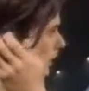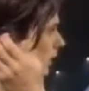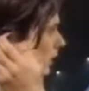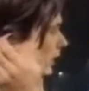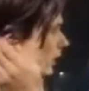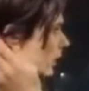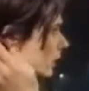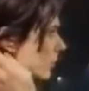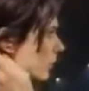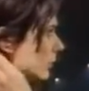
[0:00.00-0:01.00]
a line,
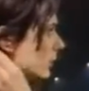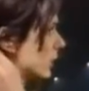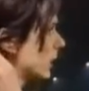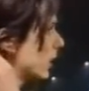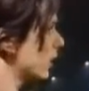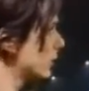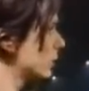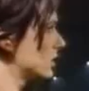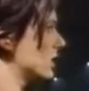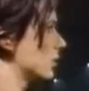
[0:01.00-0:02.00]
a point on a line,
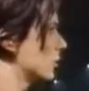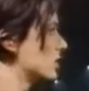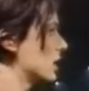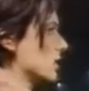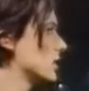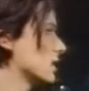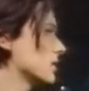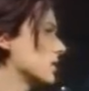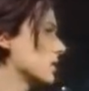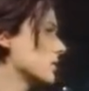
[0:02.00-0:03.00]
which is
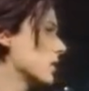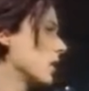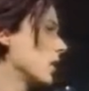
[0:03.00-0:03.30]
actually just